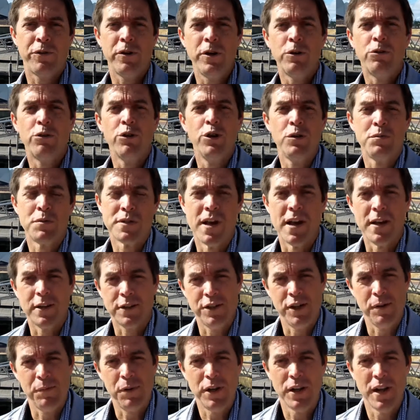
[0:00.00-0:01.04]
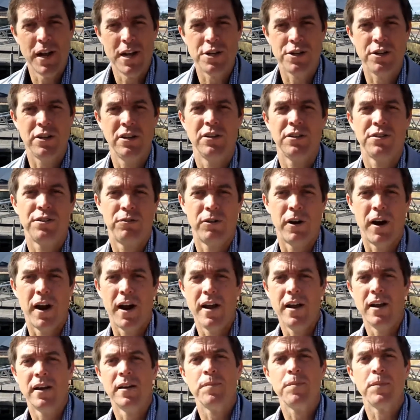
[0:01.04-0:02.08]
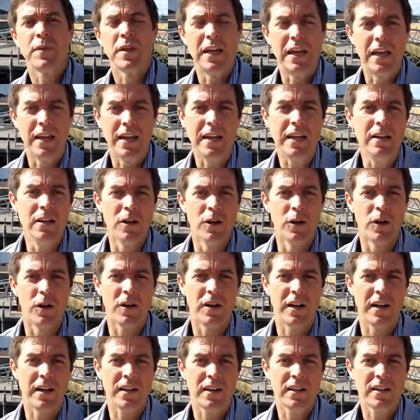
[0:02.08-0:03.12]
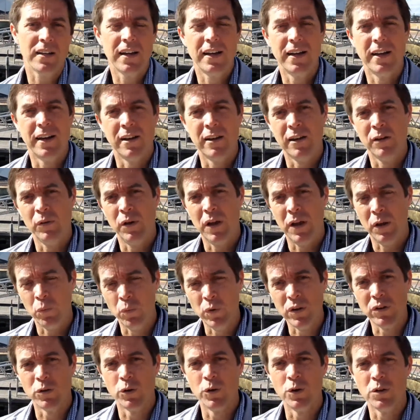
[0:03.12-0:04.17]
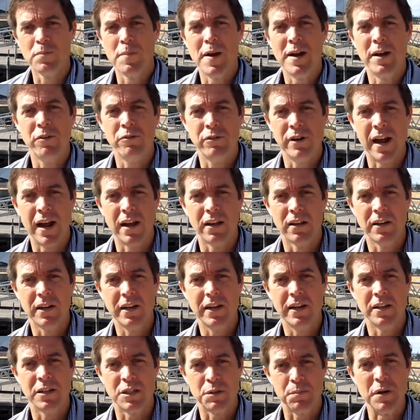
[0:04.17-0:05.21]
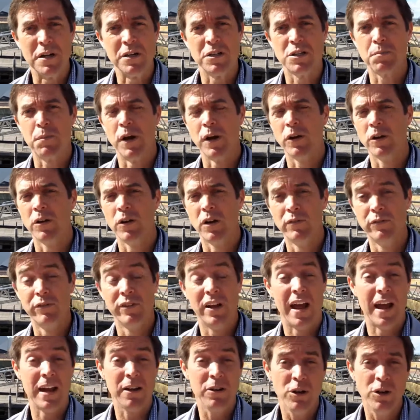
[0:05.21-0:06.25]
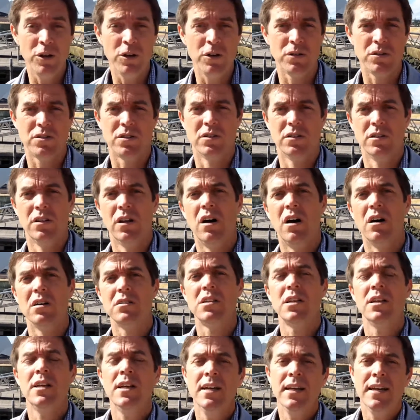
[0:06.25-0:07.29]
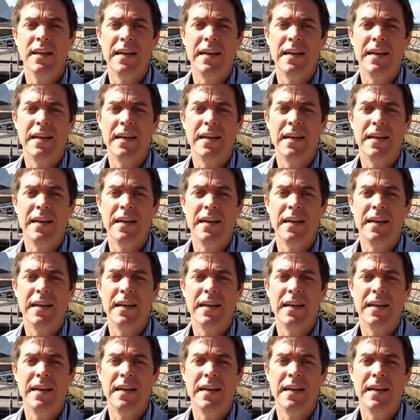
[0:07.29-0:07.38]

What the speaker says: through groups like Simulation Australia, e-learning and with augmented reality has been spoken of and used a lot.